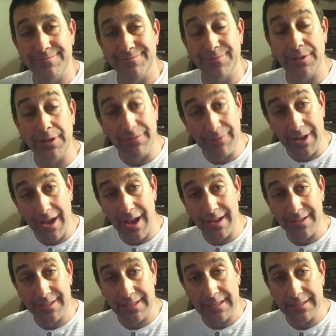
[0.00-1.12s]
Good evening,
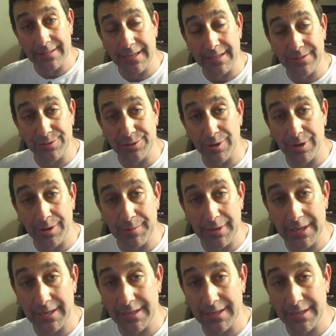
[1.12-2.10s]
guys. Thanks for joining me.